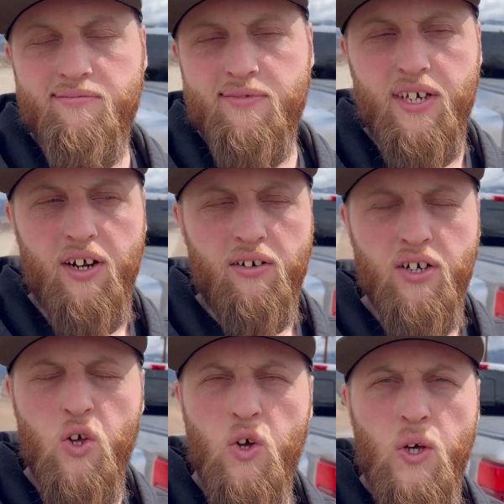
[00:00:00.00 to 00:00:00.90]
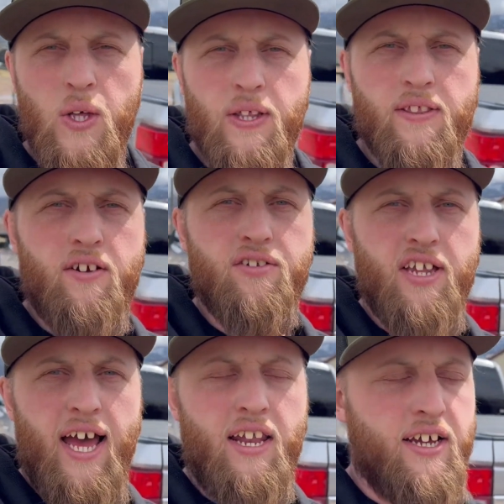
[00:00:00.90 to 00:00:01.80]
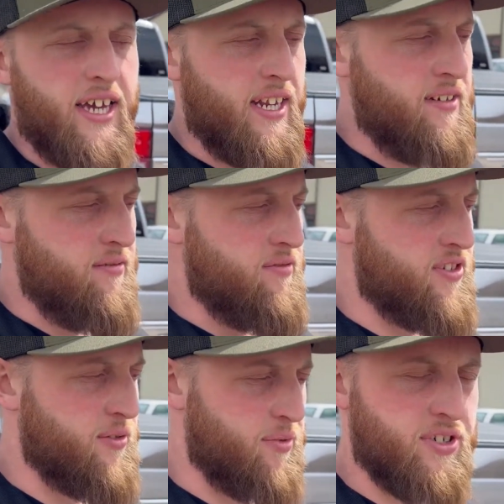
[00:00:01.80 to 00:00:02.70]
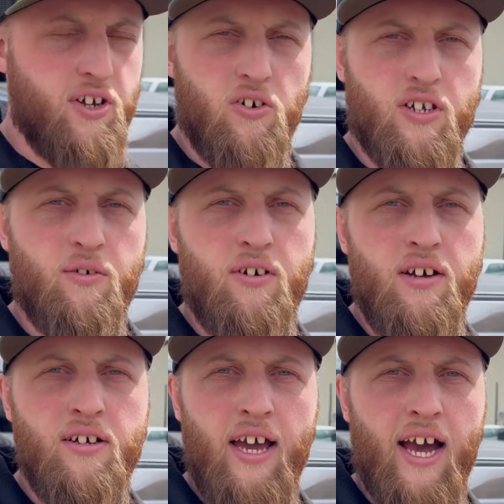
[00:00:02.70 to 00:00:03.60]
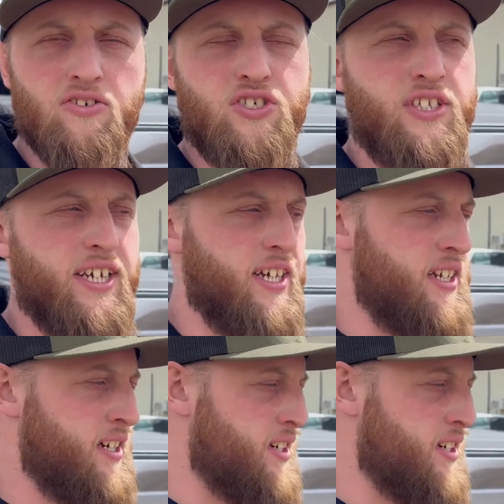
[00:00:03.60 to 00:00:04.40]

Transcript: you know, there's that. Again, super stoked on how she did.